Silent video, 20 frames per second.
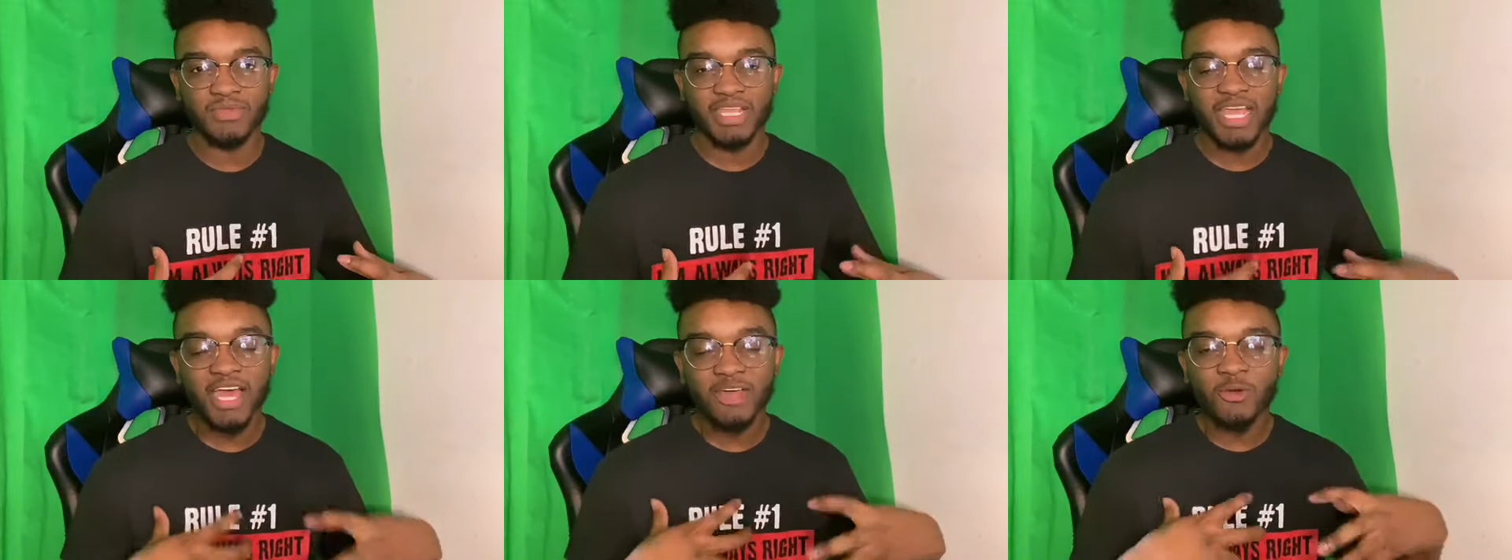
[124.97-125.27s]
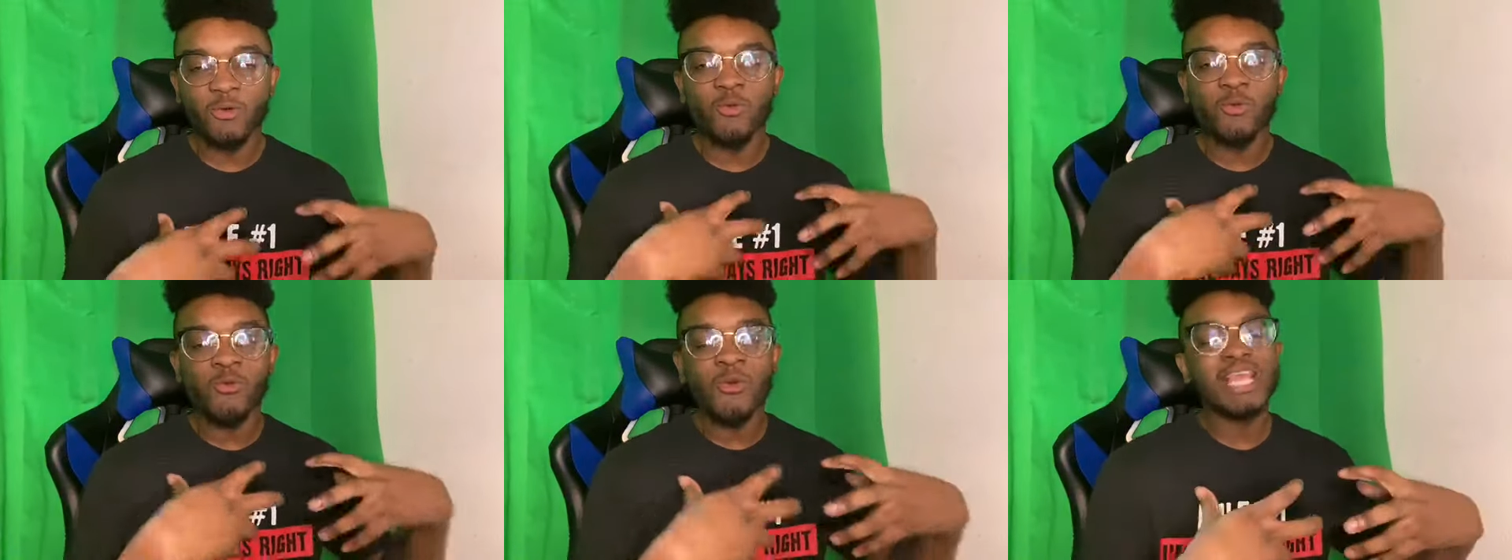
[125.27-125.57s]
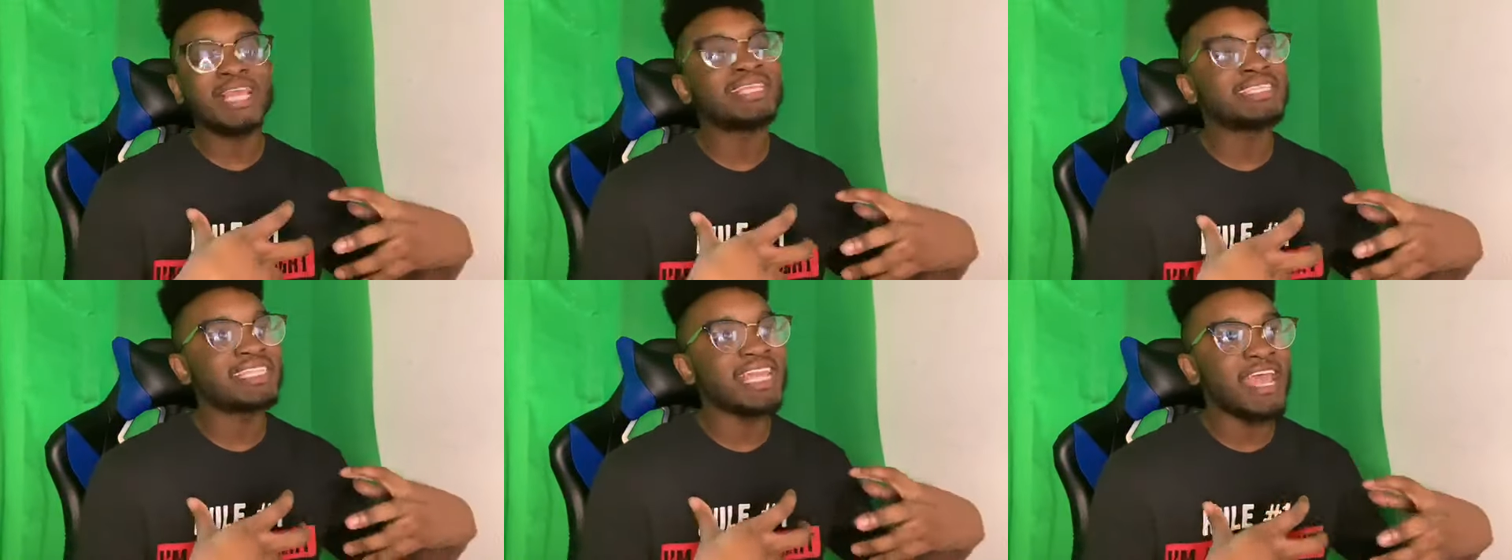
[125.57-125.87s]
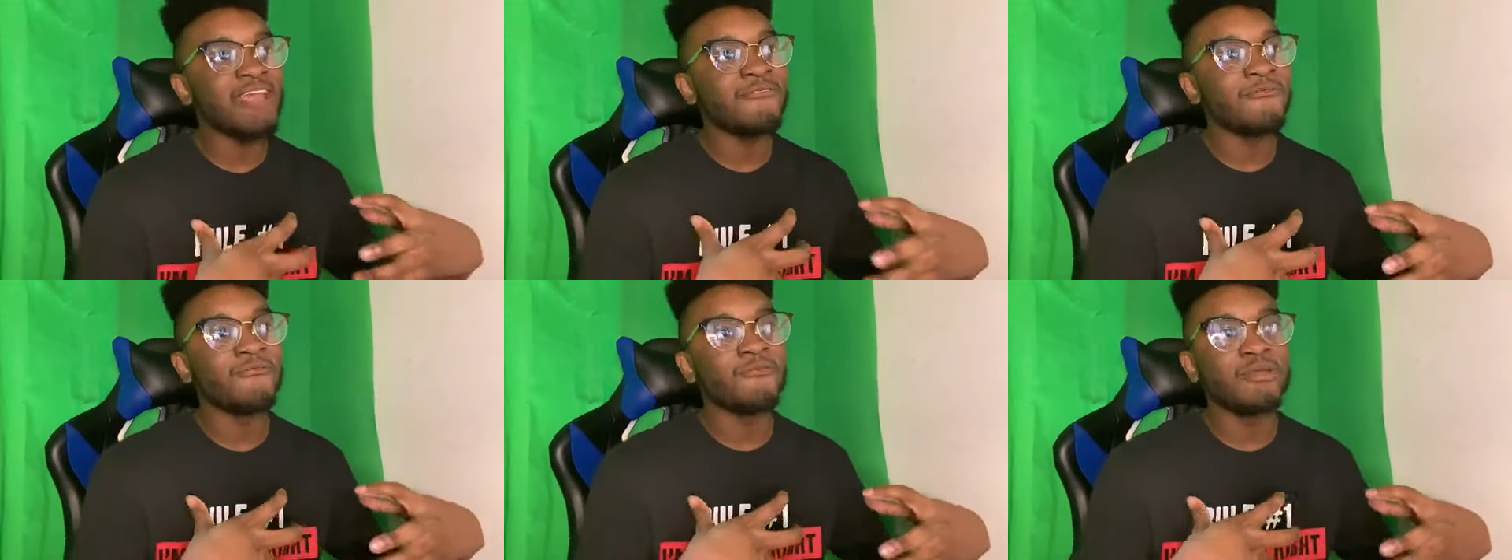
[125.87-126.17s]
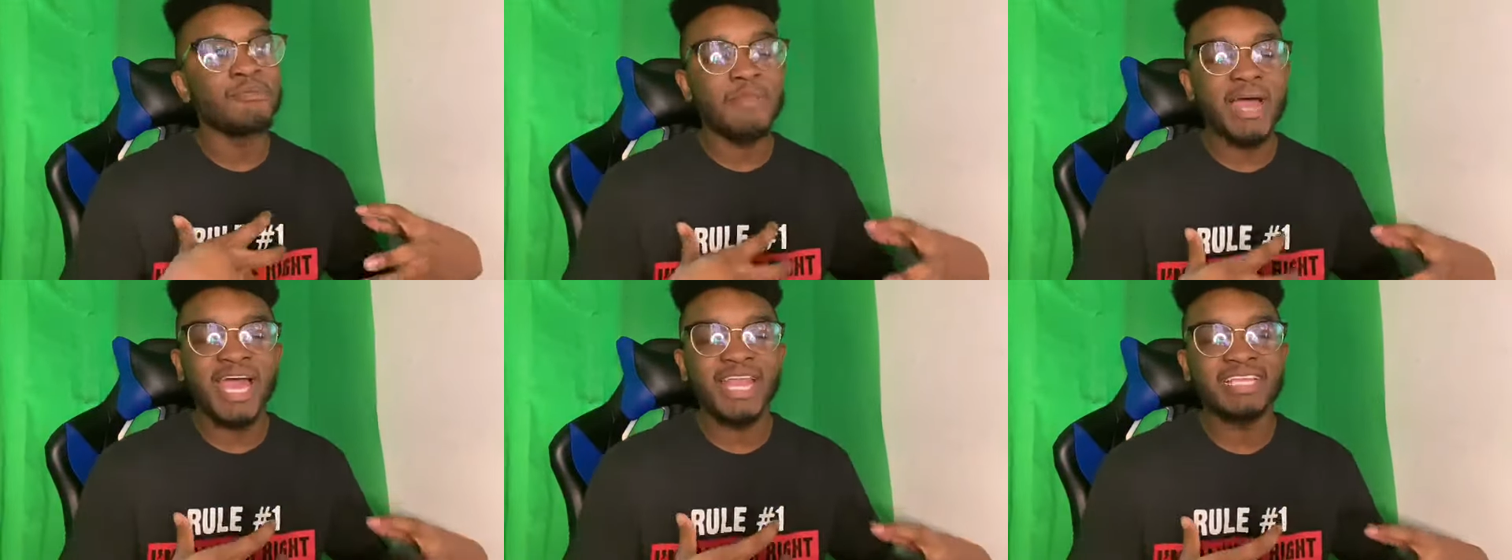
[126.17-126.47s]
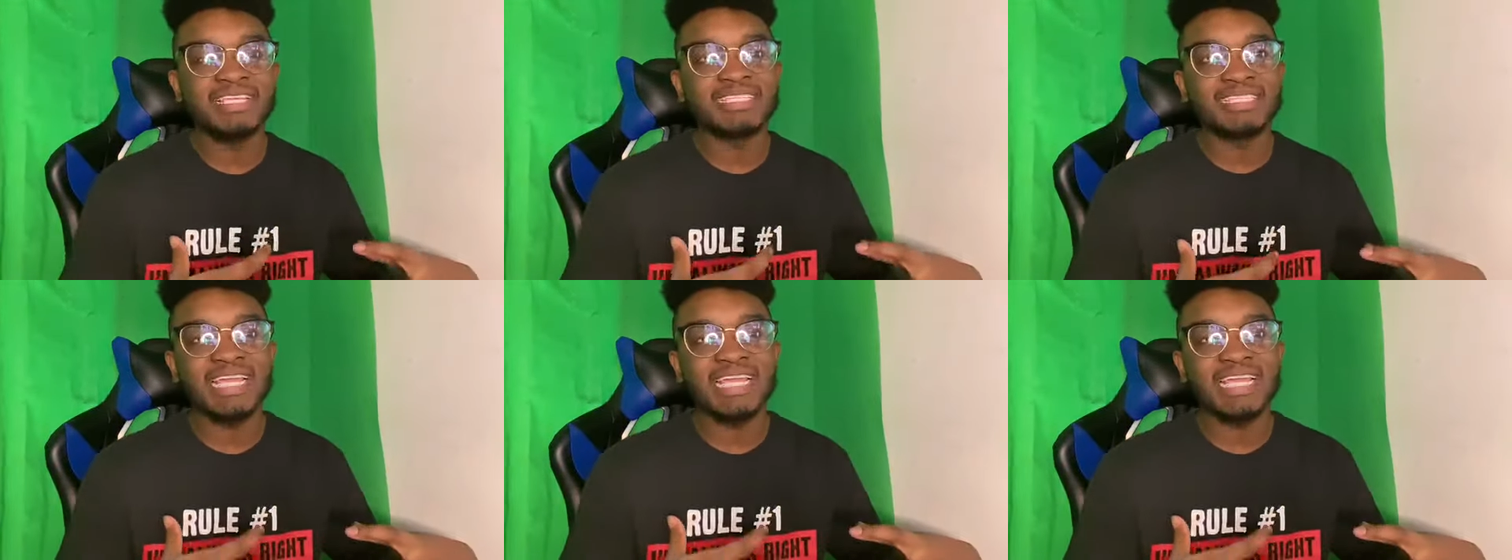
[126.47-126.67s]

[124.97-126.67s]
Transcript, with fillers: how to waste everybody's